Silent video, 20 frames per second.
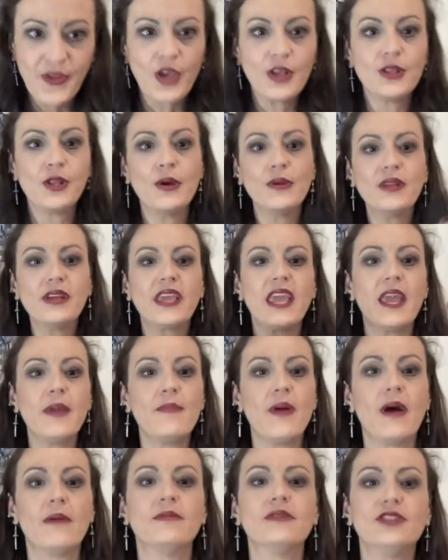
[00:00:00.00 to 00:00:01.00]
Lola K
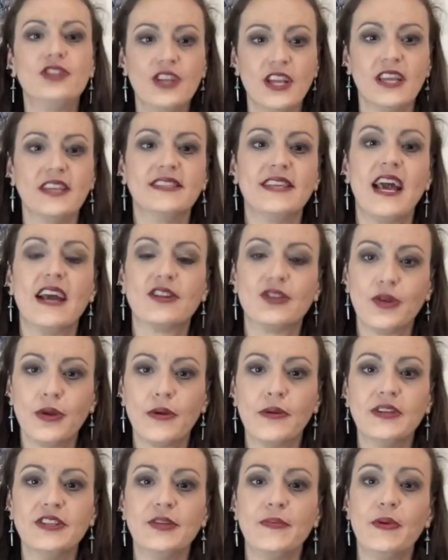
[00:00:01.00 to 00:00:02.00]
Publishing is actually
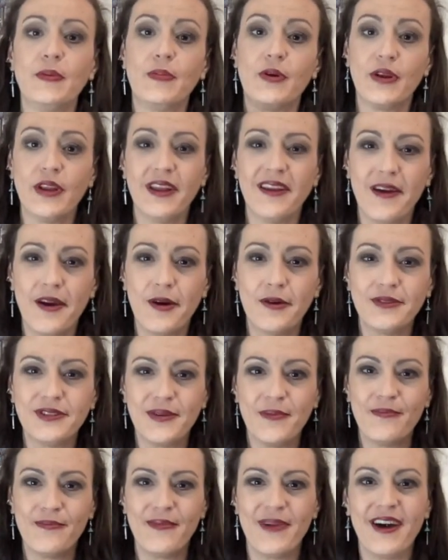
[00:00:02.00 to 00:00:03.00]
going to be putting out
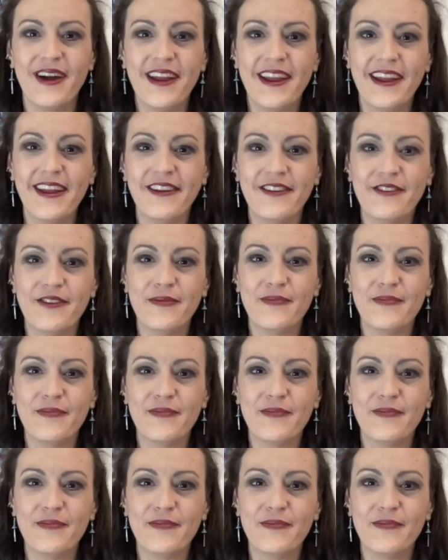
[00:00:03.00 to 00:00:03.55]
my